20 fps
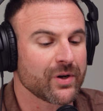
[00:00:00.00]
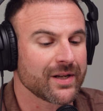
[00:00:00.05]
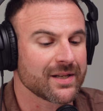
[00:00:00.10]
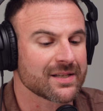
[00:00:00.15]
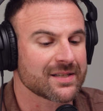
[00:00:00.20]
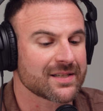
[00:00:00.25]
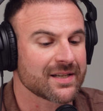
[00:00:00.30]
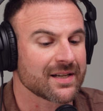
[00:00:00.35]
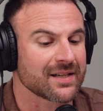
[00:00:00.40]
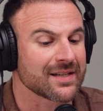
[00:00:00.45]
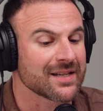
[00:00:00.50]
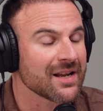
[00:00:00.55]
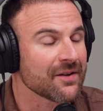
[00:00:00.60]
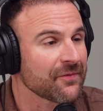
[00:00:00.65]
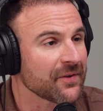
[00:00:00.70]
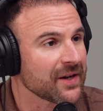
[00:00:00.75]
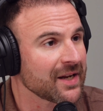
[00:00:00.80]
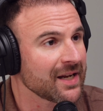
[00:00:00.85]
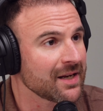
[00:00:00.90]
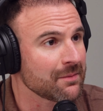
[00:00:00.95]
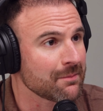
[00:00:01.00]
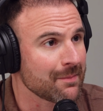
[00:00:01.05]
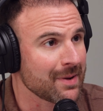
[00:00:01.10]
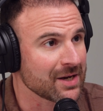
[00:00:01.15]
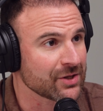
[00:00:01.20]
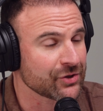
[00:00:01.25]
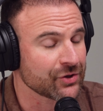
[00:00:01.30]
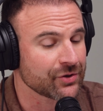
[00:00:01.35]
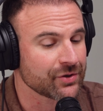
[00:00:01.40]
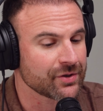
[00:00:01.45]
in significant
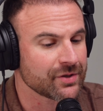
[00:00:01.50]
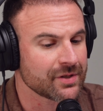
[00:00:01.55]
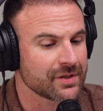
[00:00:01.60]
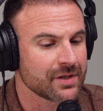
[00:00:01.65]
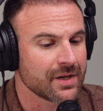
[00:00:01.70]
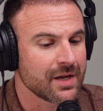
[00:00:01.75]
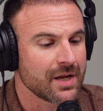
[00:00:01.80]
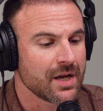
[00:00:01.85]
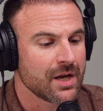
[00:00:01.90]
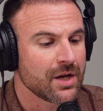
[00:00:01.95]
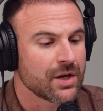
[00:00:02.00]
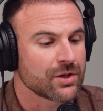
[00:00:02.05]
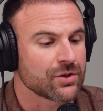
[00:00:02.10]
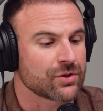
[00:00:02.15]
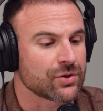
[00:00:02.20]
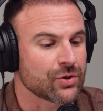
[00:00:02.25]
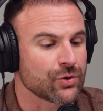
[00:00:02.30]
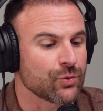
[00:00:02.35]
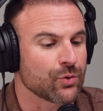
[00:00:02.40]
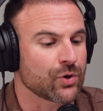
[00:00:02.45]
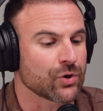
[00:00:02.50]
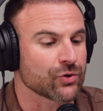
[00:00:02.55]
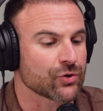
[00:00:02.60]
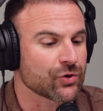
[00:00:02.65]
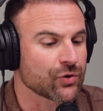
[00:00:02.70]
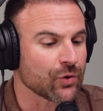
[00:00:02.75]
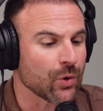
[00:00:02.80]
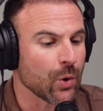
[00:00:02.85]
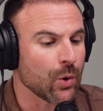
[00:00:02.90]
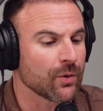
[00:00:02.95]
measures to
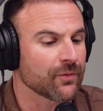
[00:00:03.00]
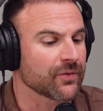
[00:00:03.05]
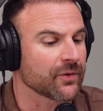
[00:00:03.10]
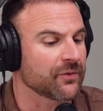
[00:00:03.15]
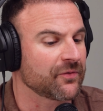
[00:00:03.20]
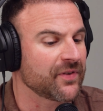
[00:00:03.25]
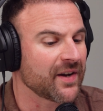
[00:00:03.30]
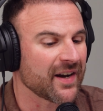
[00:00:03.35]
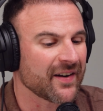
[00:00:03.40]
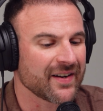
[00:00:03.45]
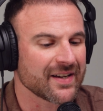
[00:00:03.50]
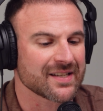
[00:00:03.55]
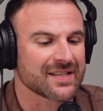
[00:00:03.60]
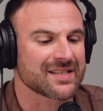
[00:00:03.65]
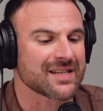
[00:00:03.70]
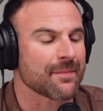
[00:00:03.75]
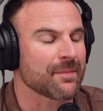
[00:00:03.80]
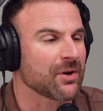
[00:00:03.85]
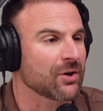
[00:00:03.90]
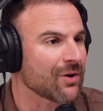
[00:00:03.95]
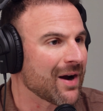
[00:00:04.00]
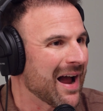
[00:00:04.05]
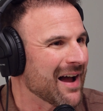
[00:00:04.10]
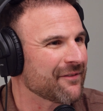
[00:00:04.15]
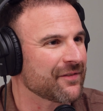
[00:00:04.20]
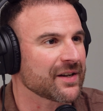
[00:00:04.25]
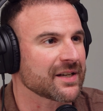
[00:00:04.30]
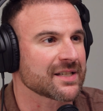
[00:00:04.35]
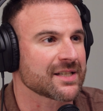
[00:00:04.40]
control for various demographic,